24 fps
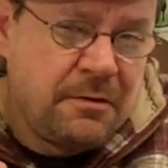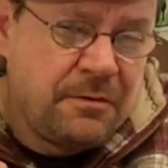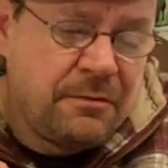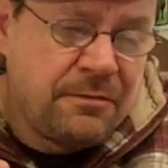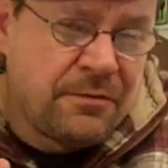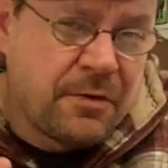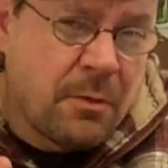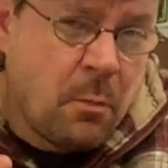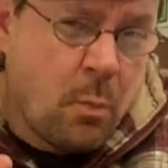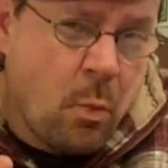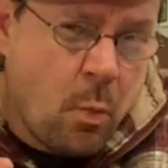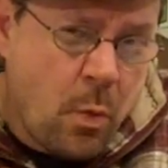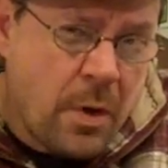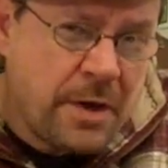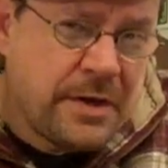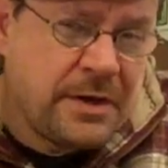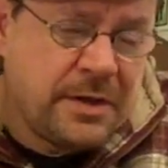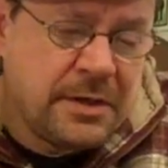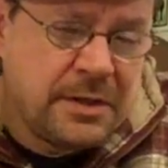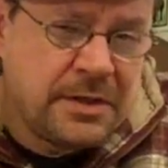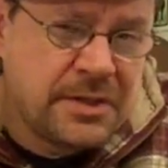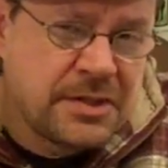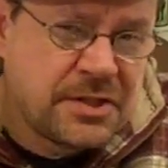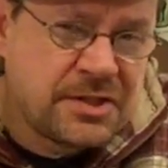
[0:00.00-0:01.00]
from
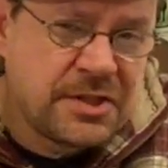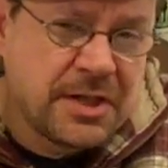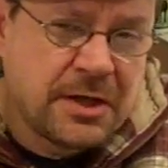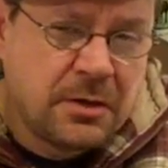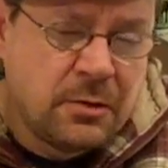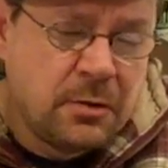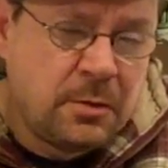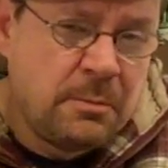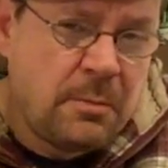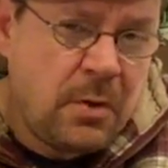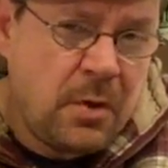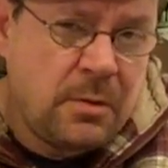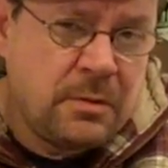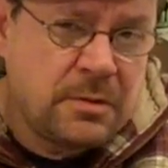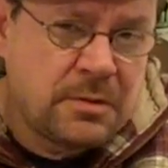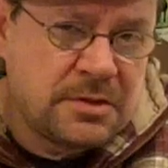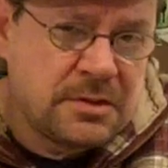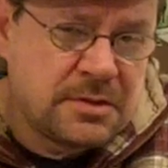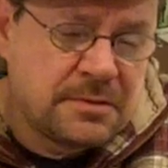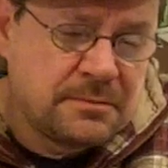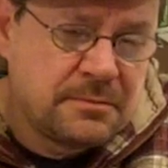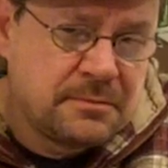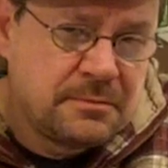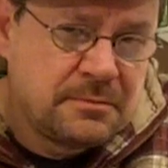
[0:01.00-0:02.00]
one single
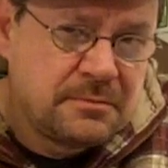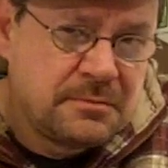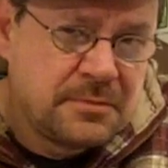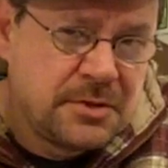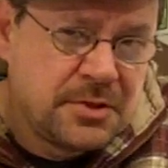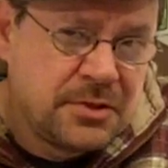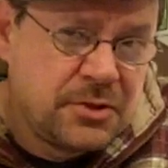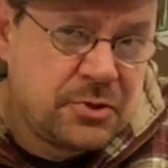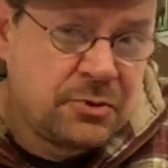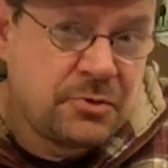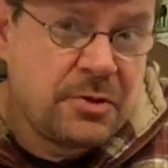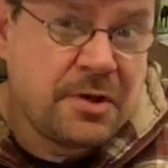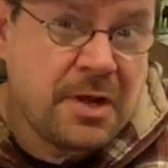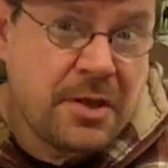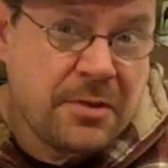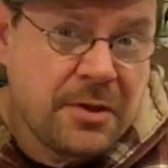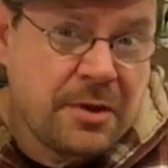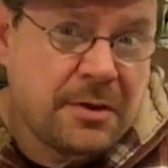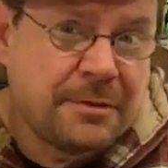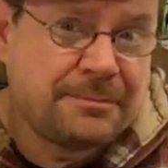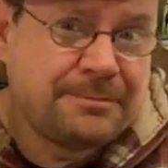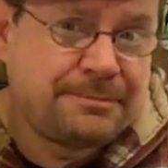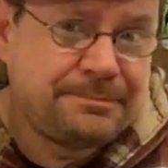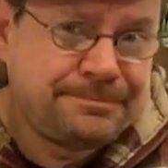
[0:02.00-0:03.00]
malt to
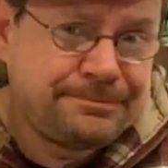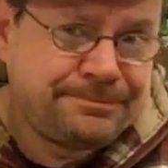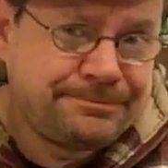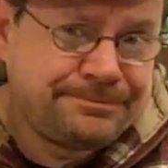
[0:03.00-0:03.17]
another.